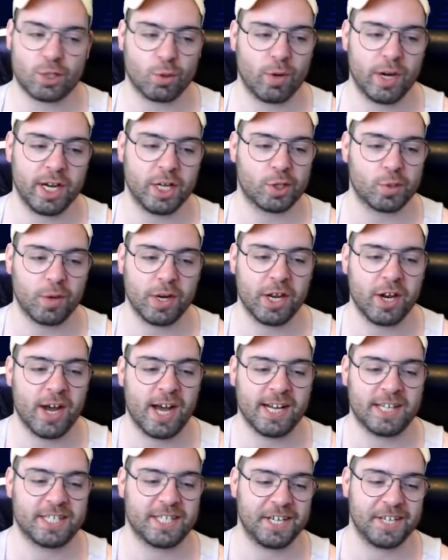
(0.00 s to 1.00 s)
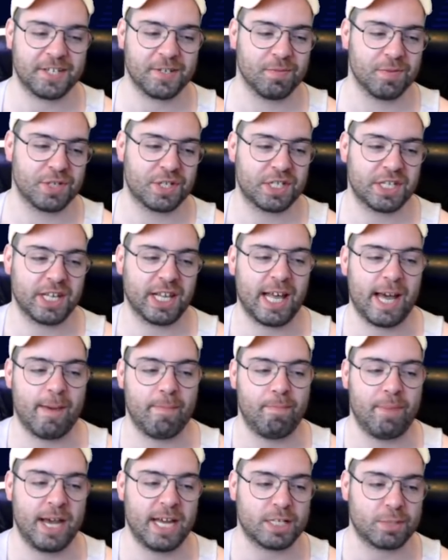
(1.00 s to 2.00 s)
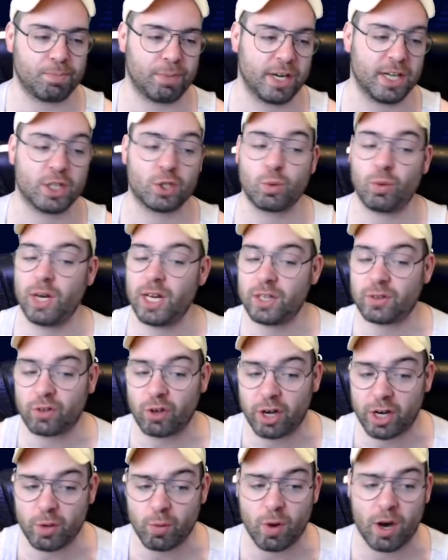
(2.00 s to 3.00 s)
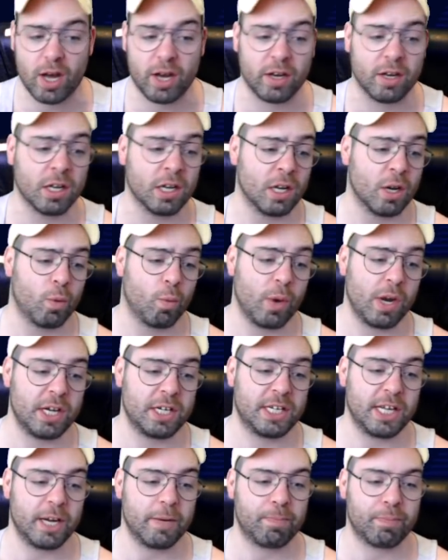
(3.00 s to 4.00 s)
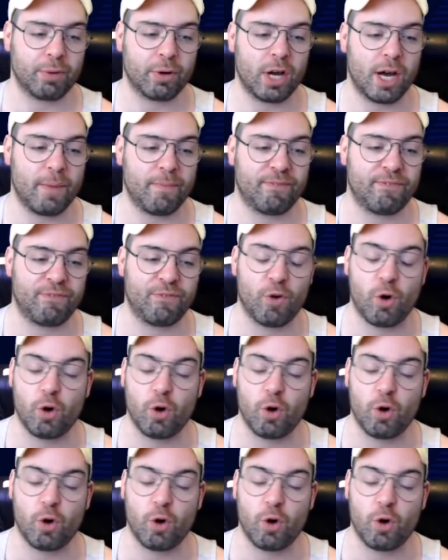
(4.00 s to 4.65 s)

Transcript: That 2029 season was still our best, but in 2031, we did put up